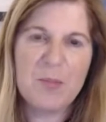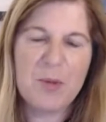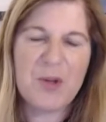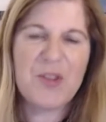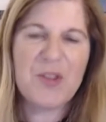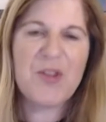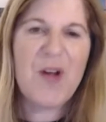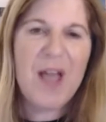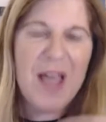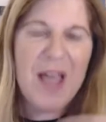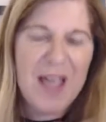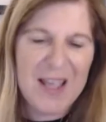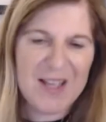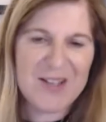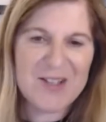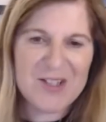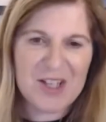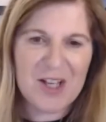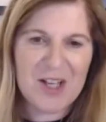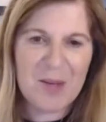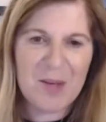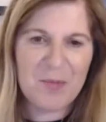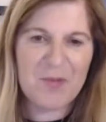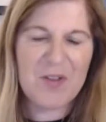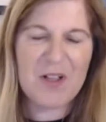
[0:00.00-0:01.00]
put their hands
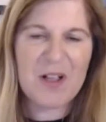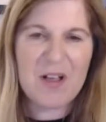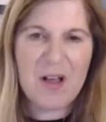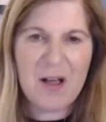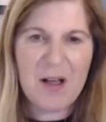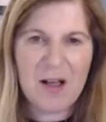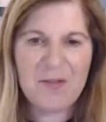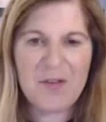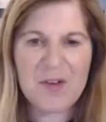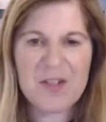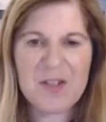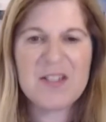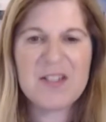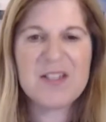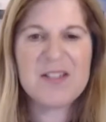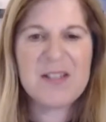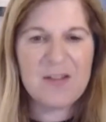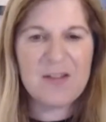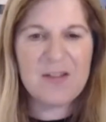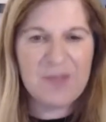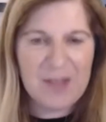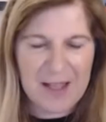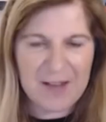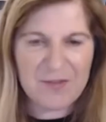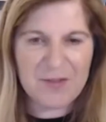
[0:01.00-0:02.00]
up feel confident
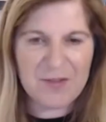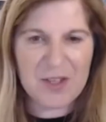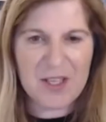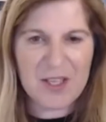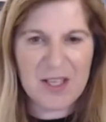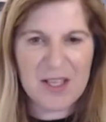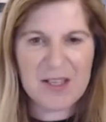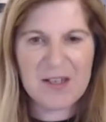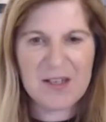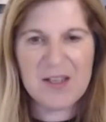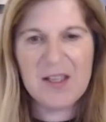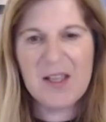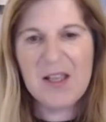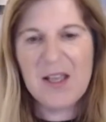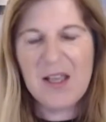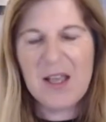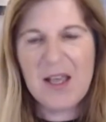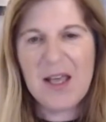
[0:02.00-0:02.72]
self advocate